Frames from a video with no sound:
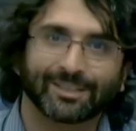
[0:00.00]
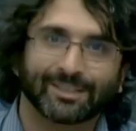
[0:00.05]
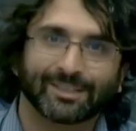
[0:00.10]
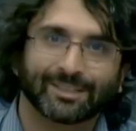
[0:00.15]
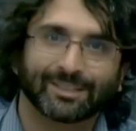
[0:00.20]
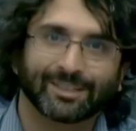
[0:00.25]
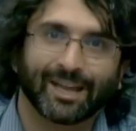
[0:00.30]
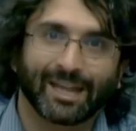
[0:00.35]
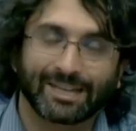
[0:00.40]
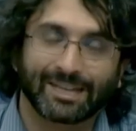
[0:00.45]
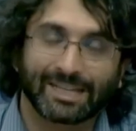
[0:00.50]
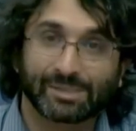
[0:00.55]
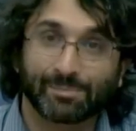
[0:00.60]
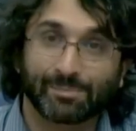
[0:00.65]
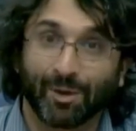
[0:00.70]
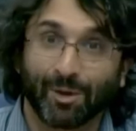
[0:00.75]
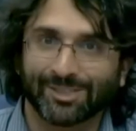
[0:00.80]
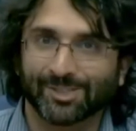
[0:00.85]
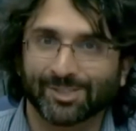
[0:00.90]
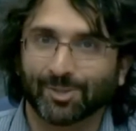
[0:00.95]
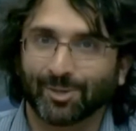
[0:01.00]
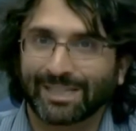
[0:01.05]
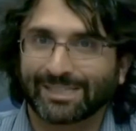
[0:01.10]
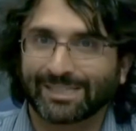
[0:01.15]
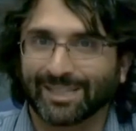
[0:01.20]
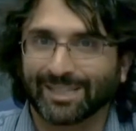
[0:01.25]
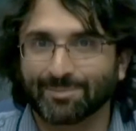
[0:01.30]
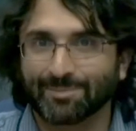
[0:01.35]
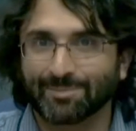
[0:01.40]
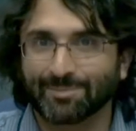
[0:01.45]
And this month is no
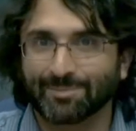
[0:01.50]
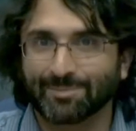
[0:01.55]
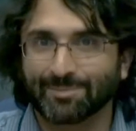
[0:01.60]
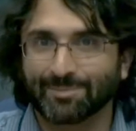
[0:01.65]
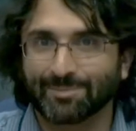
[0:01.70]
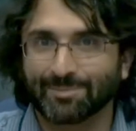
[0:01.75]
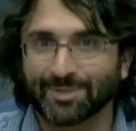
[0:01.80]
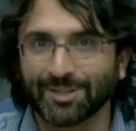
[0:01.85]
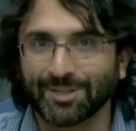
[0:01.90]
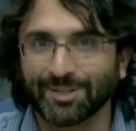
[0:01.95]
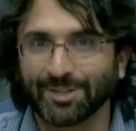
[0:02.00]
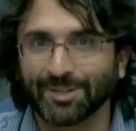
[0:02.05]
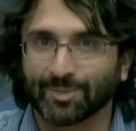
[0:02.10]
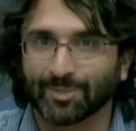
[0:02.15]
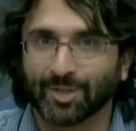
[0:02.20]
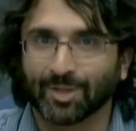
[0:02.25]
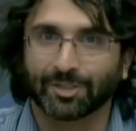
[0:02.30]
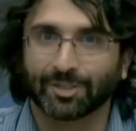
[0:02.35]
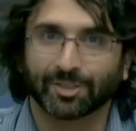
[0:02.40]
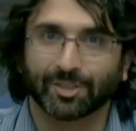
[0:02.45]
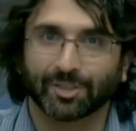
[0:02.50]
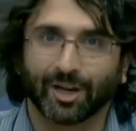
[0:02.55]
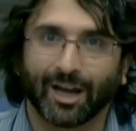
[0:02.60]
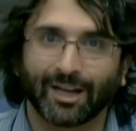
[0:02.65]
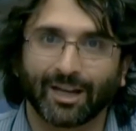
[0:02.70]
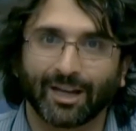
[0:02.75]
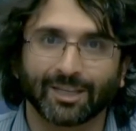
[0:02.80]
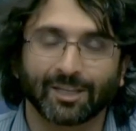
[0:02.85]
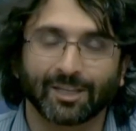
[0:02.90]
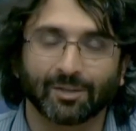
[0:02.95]
exception. We welcome Dr.
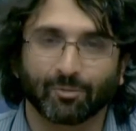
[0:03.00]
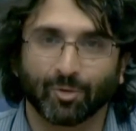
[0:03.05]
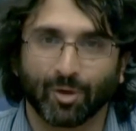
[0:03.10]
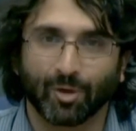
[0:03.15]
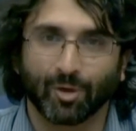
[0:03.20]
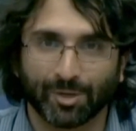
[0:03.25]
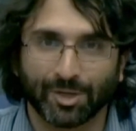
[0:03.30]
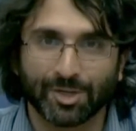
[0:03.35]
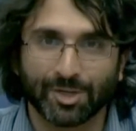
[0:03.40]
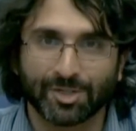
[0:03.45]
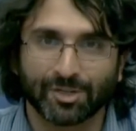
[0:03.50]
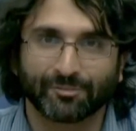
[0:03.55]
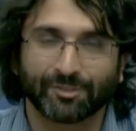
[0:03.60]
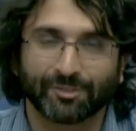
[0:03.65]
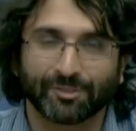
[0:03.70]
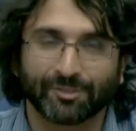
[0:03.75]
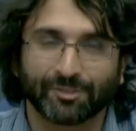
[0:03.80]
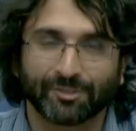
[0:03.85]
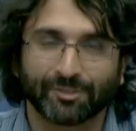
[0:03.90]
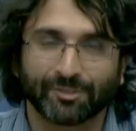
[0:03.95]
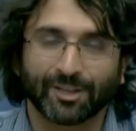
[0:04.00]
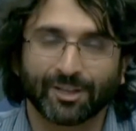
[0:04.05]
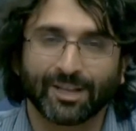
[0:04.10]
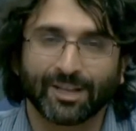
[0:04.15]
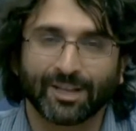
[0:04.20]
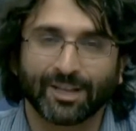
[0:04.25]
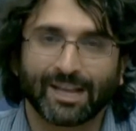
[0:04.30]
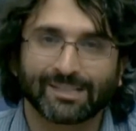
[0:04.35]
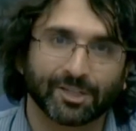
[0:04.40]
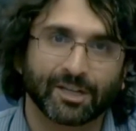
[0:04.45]
Aki Roberge of the NASA
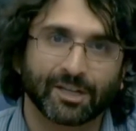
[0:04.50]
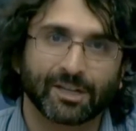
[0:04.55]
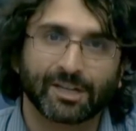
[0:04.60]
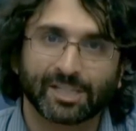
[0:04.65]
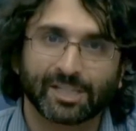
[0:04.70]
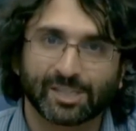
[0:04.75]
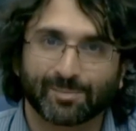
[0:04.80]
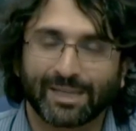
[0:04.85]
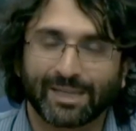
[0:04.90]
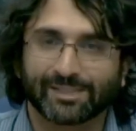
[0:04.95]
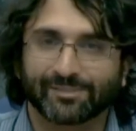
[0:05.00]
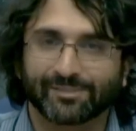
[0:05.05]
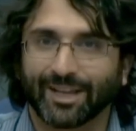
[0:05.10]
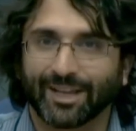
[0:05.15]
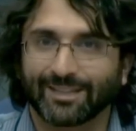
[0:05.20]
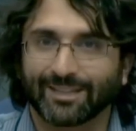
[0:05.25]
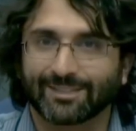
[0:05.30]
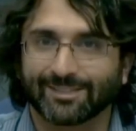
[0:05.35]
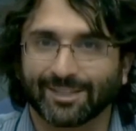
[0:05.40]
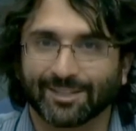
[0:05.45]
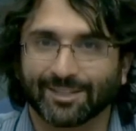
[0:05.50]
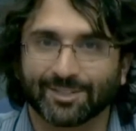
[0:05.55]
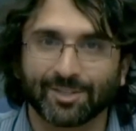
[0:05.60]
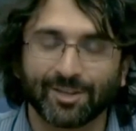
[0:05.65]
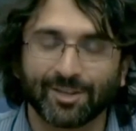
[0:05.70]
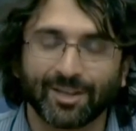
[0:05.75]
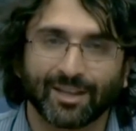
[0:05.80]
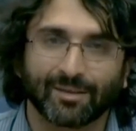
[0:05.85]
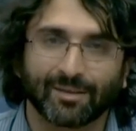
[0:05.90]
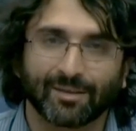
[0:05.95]
Goddard Space Flight Center
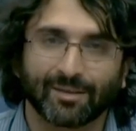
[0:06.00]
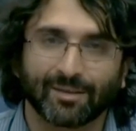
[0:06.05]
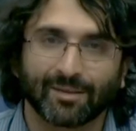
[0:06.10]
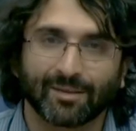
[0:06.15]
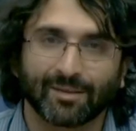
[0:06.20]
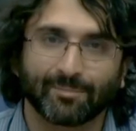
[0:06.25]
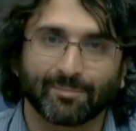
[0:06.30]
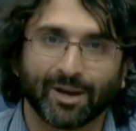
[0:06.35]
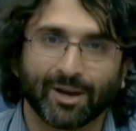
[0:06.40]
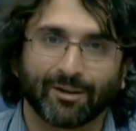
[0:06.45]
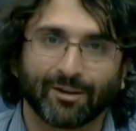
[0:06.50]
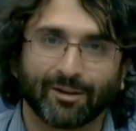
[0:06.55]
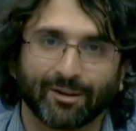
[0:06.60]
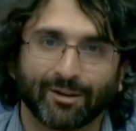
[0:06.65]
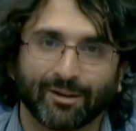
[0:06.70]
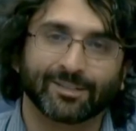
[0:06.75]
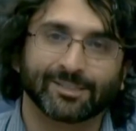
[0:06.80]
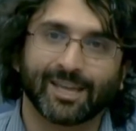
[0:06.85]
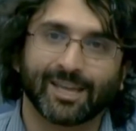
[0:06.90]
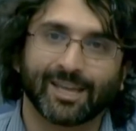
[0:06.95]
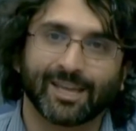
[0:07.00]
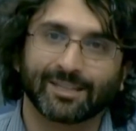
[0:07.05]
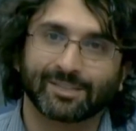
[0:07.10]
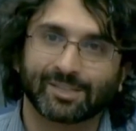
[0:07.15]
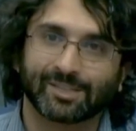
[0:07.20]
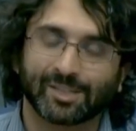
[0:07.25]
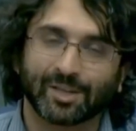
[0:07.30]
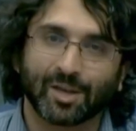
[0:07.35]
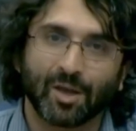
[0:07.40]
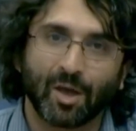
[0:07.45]
in Maryland in the United States.
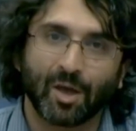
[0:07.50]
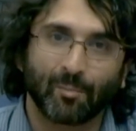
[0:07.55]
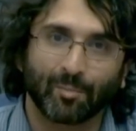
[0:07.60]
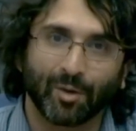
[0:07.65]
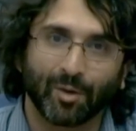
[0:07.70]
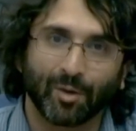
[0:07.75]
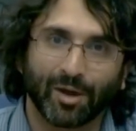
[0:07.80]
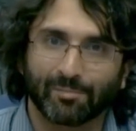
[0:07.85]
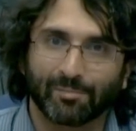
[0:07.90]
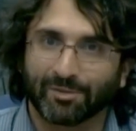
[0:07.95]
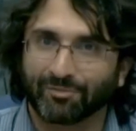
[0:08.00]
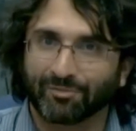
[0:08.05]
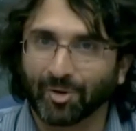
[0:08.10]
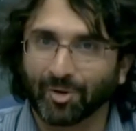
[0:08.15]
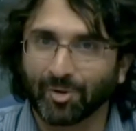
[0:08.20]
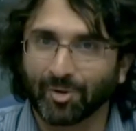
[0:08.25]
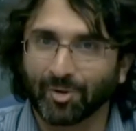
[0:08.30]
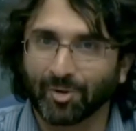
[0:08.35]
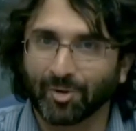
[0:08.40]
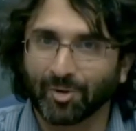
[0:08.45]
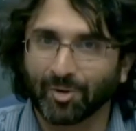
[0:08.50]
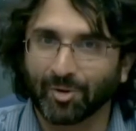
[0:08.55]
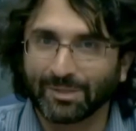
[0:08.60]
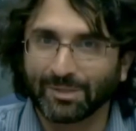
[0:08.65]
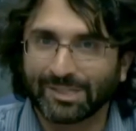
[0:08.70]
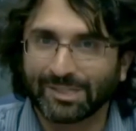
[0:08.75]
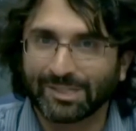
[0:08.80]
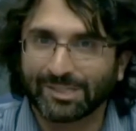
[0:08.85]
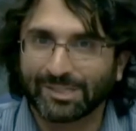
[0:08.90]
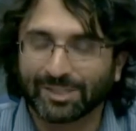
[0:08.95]
But before we start,
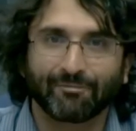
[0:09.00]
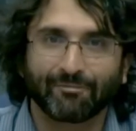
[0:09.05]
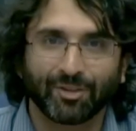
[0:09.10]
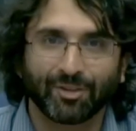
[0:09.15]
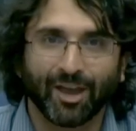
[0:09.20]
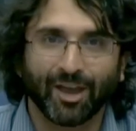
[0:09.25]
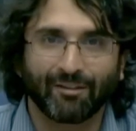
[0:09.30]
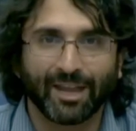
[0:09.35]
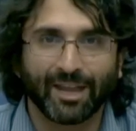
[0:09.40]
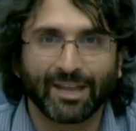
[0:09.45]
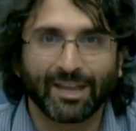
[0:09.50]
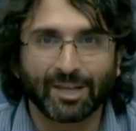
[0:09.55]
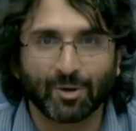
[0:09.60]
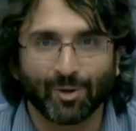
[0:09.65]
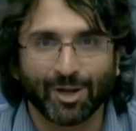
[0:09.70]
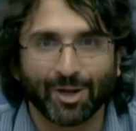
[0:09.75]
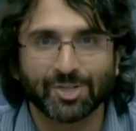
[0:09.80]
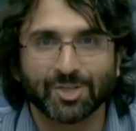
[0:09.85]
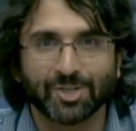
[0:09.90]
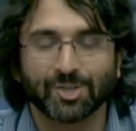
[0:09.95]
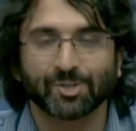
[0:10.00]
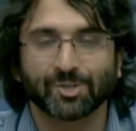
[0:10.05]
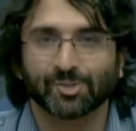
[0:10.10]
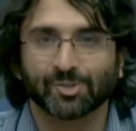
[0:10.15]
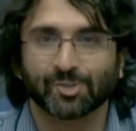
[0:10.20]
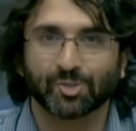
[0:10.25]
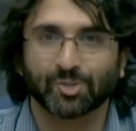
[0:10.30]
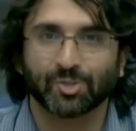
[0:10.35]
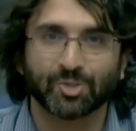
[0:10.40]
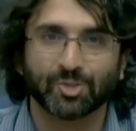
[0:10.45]
if you have any questions
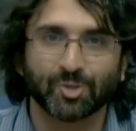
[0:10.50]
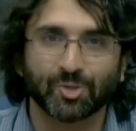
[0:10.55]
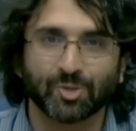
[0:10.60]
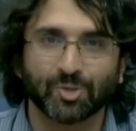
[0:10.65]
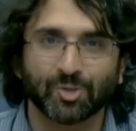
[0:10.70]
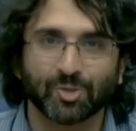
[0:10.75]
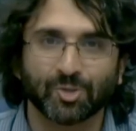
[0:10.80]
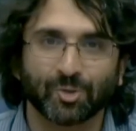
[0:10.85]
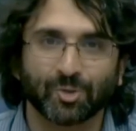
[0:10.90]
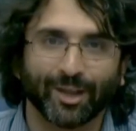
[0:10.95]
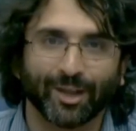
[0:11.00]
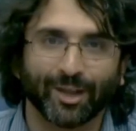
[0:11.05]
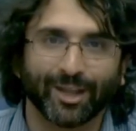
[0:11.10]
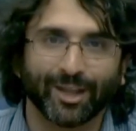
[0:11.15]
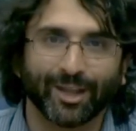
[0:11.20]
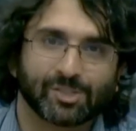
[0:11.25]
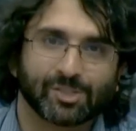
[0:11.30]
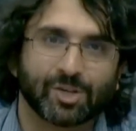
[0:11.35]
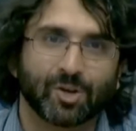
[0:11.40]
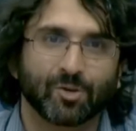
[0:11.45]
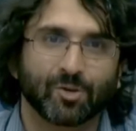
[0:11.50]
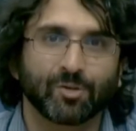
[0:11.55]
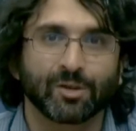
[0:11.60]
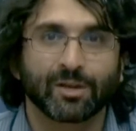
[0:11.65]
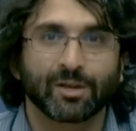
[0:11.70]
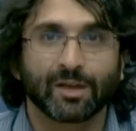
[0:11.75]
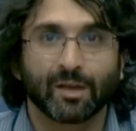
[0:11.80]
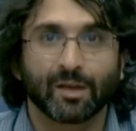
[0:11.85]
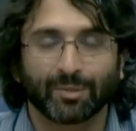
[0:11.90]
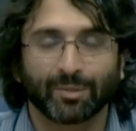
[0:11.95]
during this show,
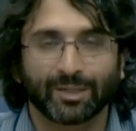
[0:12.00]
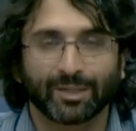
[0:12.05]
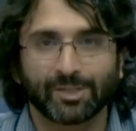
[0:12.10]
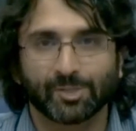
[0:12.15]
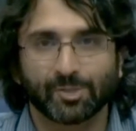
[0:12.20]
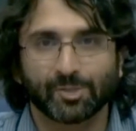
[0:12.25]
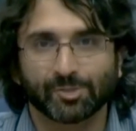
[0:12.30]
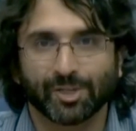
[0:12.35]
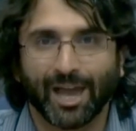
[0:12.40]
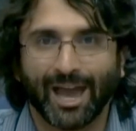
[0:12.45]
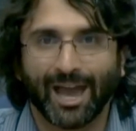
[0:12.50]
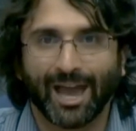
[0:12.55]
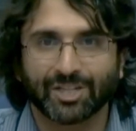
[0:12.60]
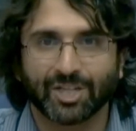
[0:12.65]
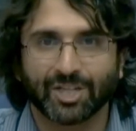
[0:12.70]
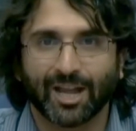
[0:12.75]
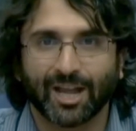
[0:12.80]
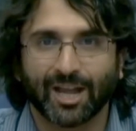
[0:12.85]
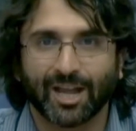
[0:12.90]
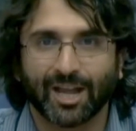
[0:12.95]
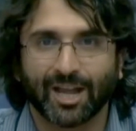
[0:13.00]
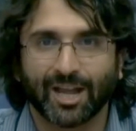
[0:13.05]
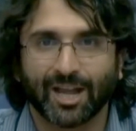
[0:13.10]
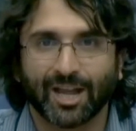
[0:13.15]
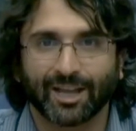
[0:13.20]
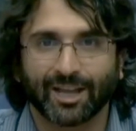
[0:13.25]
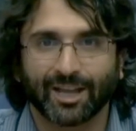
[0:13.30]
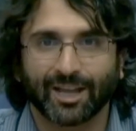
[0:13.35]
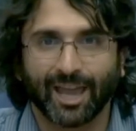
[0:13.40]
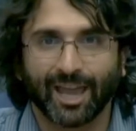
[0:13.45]
please use the hashtag
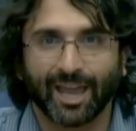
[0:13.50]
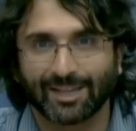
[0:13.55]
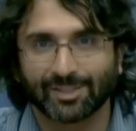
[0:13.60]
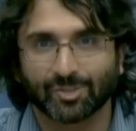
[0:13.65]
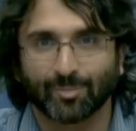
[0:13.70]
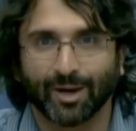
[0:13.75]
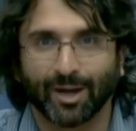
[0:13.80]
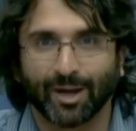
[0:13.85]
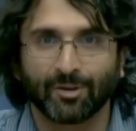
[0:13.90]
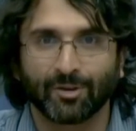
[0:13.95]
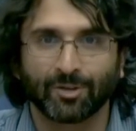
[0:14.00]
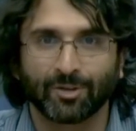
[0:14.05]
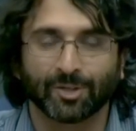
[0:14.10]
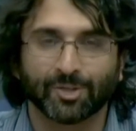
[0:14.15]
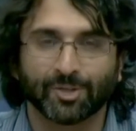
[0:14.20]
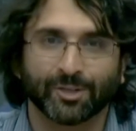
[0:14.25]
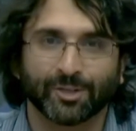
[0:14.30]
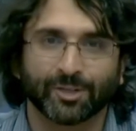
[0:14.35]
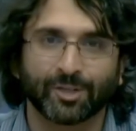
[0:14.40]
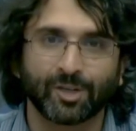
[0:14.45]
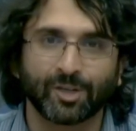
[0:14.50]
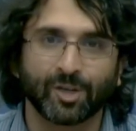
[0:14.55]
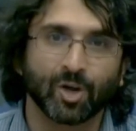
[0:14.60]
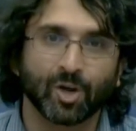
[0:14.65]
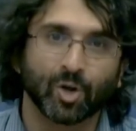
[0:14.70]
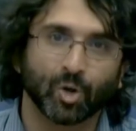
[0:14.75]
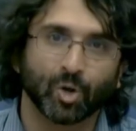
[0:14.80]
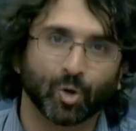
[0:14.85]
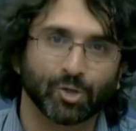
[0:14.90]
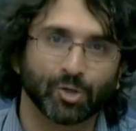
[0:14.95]
AskAstrobio on Twitter
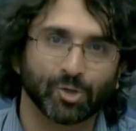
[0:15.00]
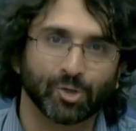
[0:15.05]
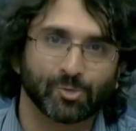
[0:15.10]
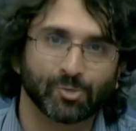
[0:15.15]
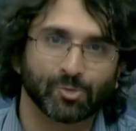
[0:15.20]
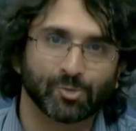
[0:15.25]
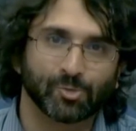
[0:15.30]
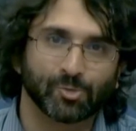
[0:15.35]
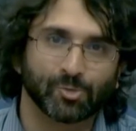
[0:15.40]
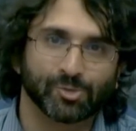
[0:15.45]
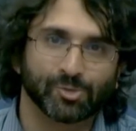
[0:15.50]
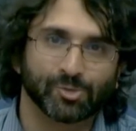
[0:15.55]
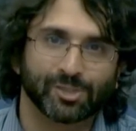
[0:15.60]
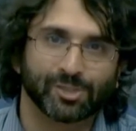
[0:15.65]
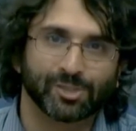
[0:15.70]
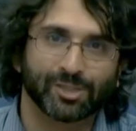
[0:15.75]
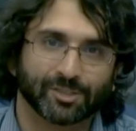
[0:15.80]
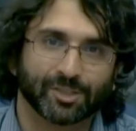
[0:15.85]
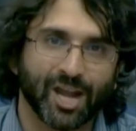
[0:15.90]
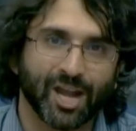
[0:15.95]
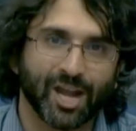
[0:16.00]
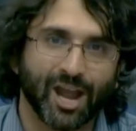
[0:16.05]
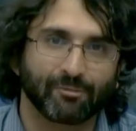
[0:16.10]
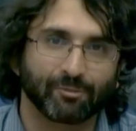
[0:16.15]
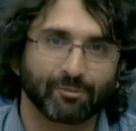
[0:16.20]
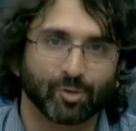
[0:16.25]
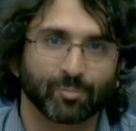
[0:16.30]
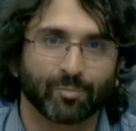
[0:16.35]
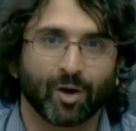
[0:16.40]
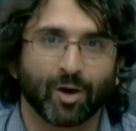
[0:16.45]
or use the chat
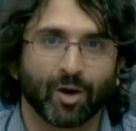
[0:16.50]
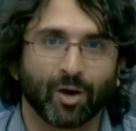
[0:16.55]
room on